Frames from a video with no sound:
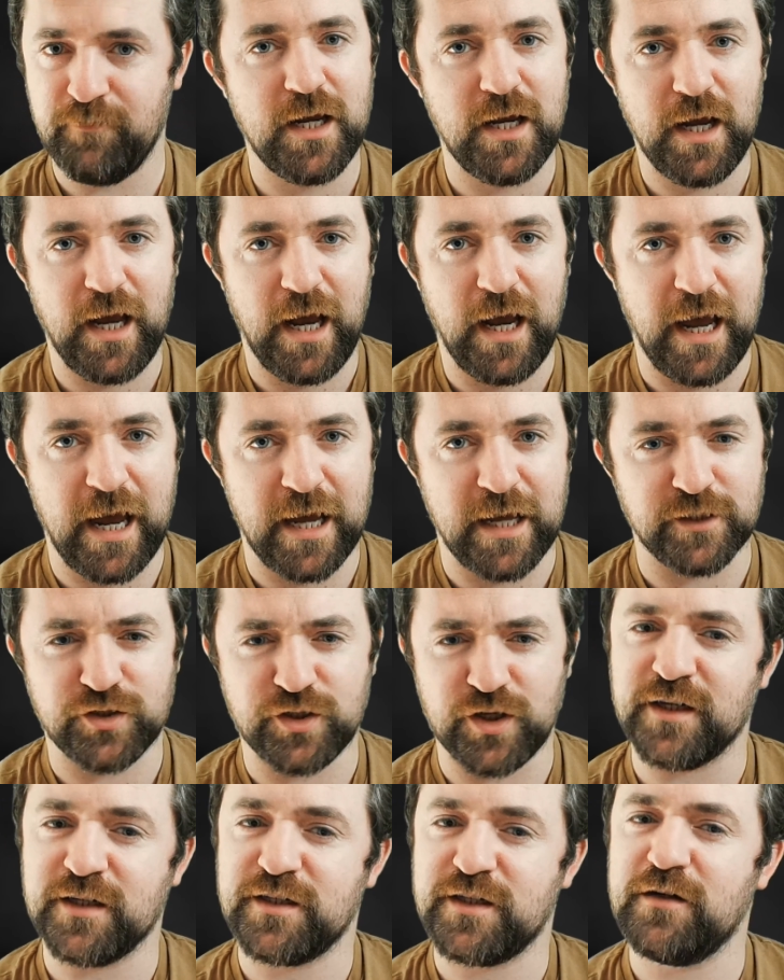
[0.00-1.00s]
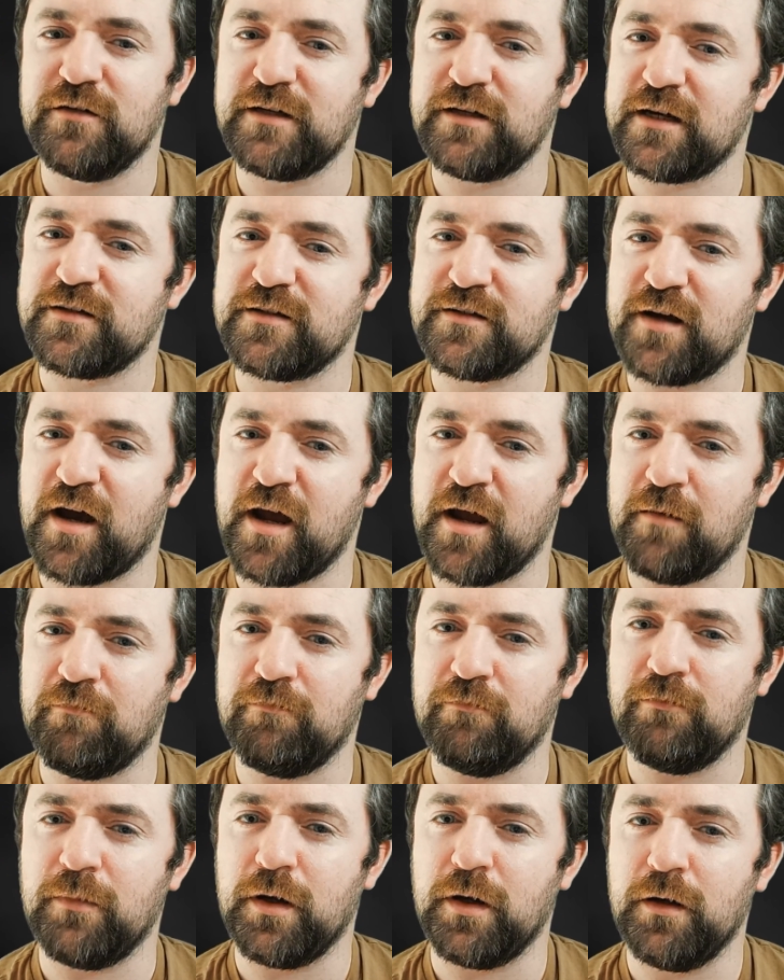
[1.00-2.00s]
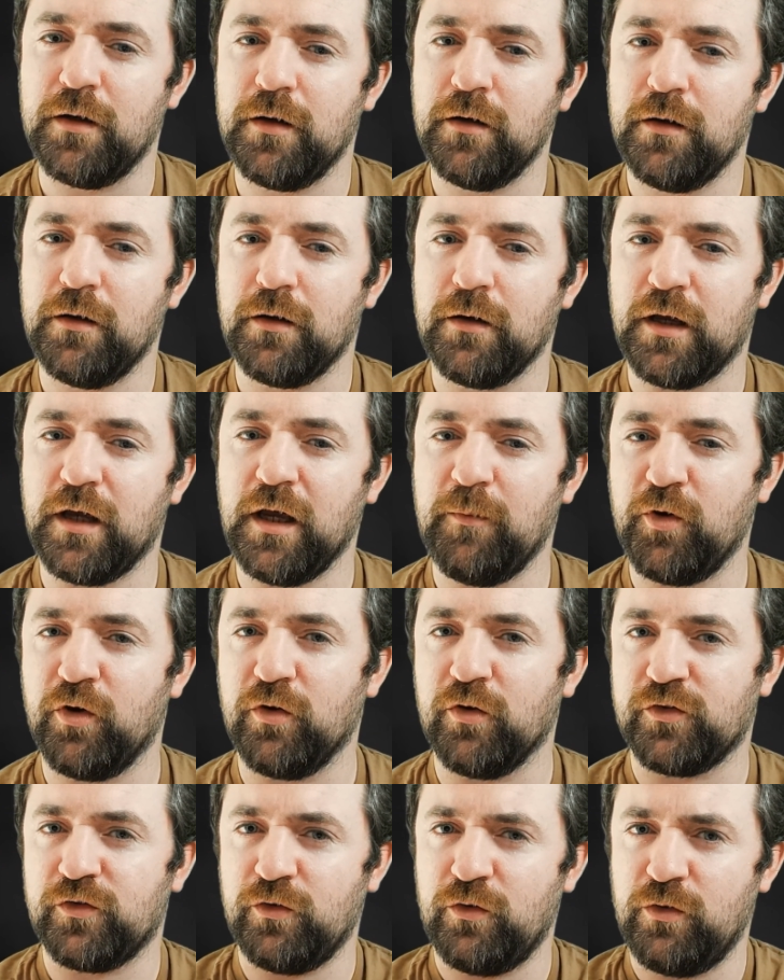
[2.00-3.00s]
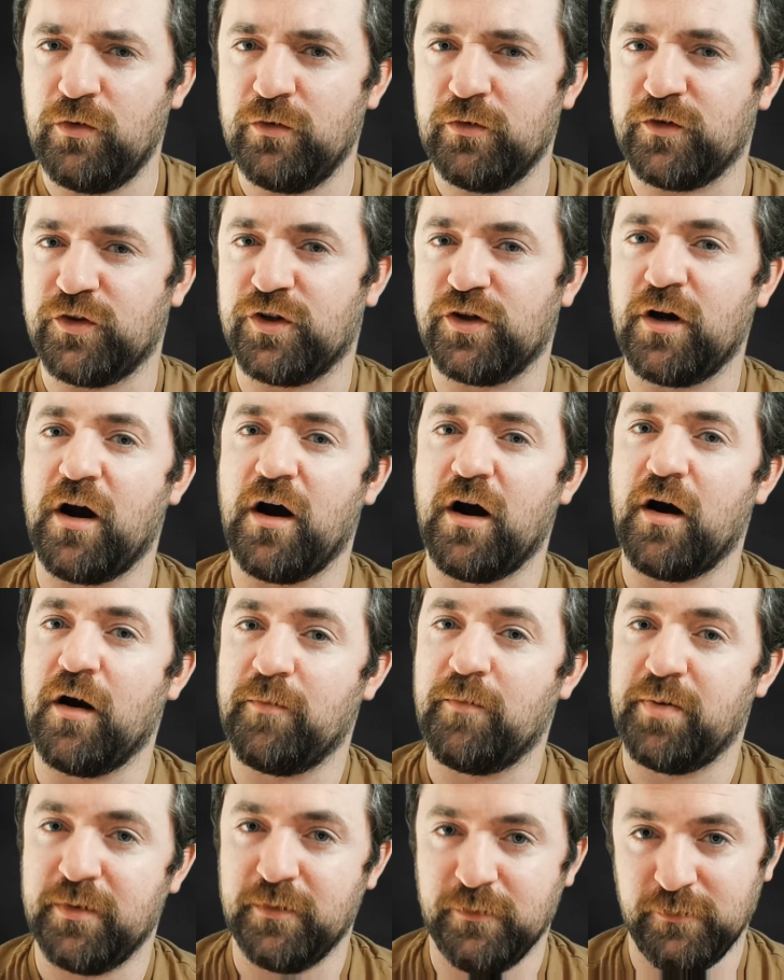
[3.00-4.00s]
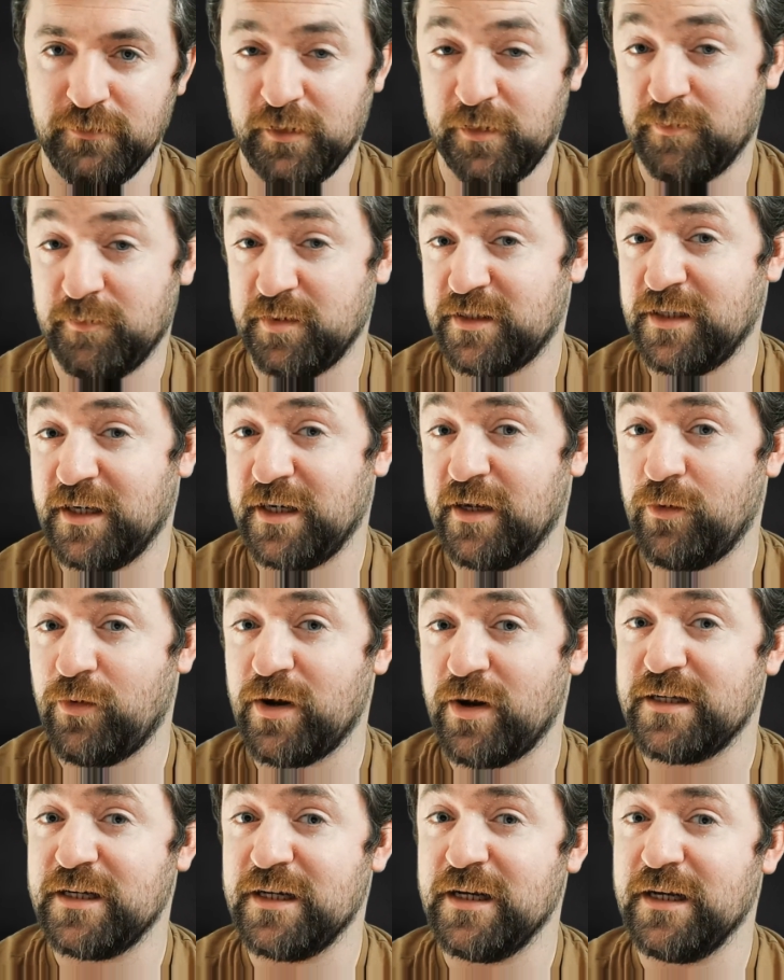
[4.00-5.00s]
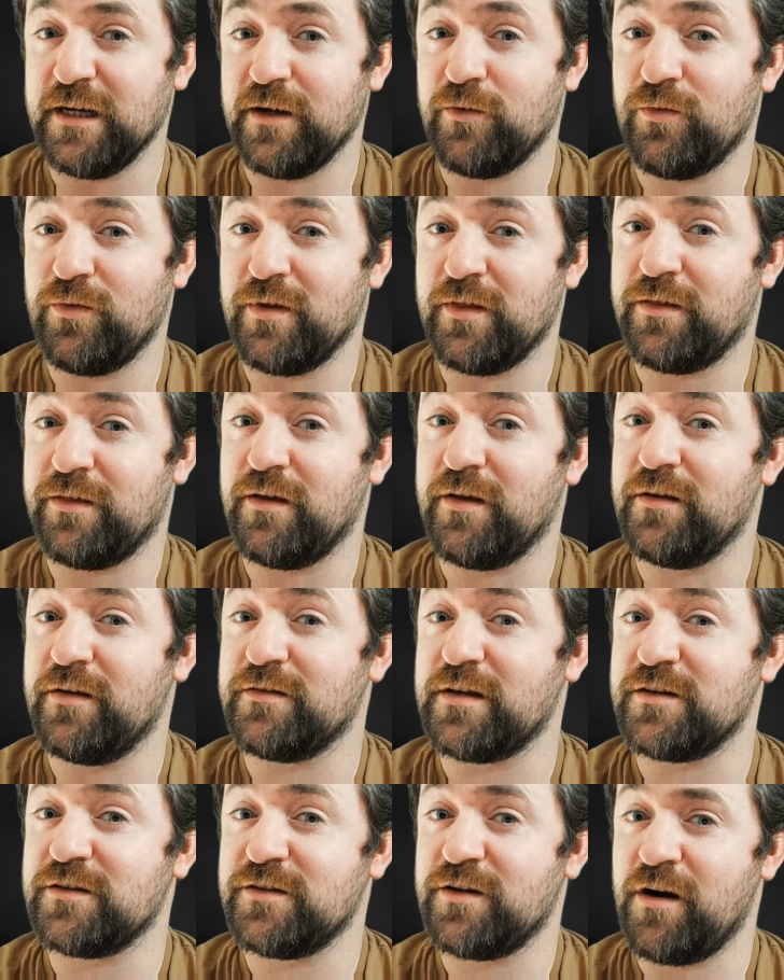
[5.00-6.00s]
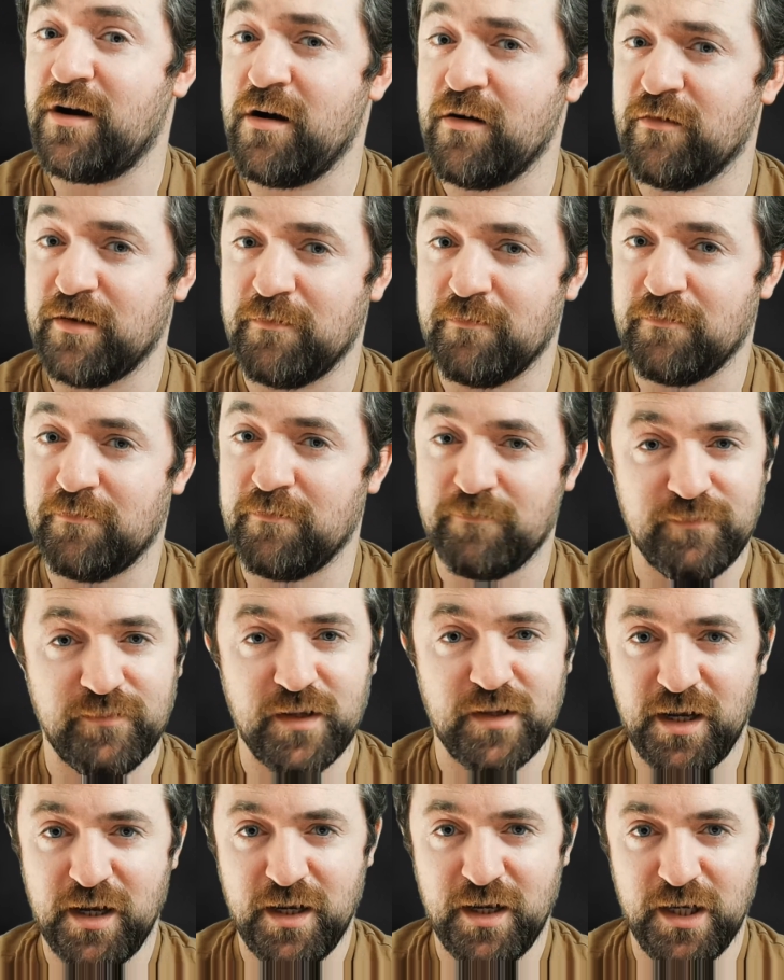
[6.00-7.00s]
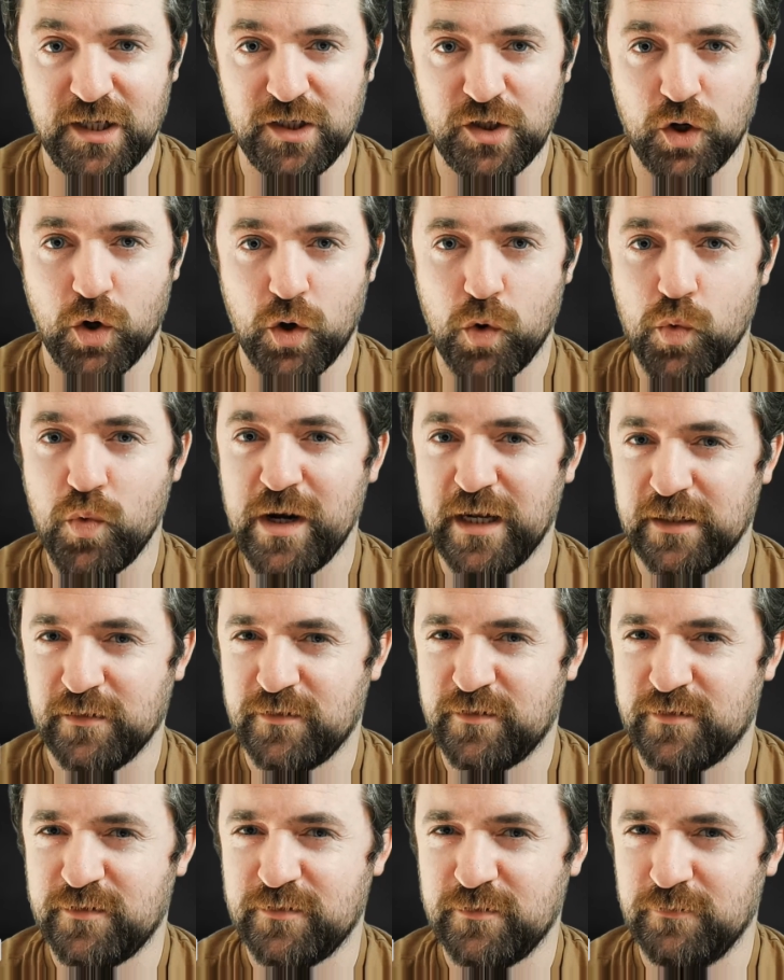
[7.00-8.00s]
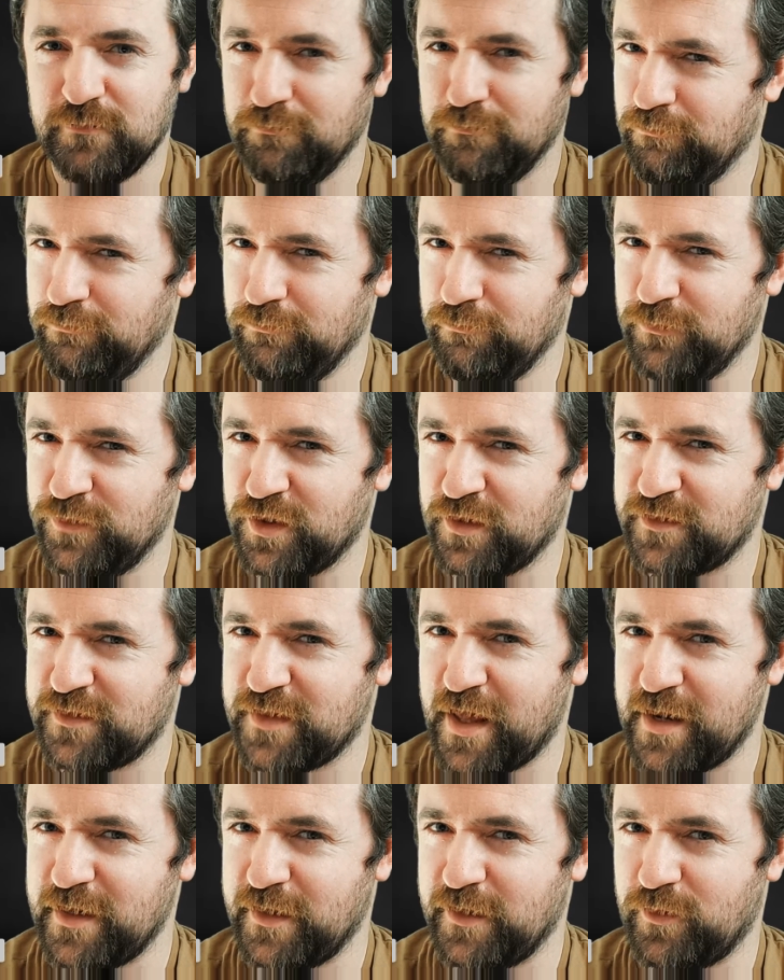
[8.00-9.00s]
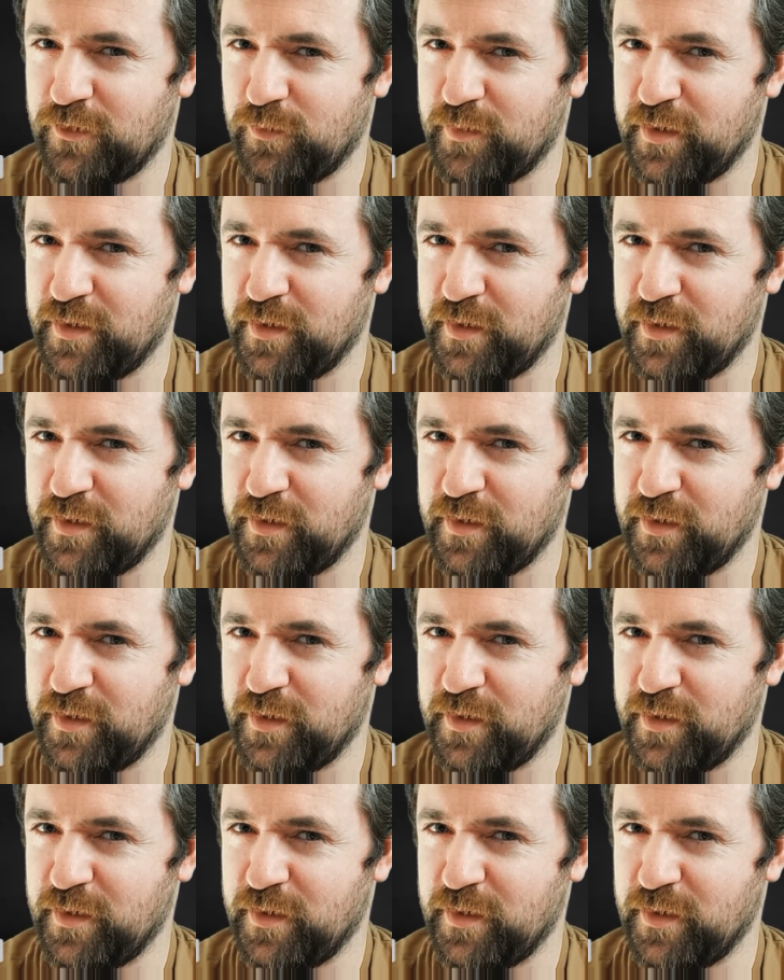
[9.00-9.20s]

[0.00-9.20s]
and until next time, keep your swords sharp, and particularly when dealing with the Zhentarim, your wits just that little bit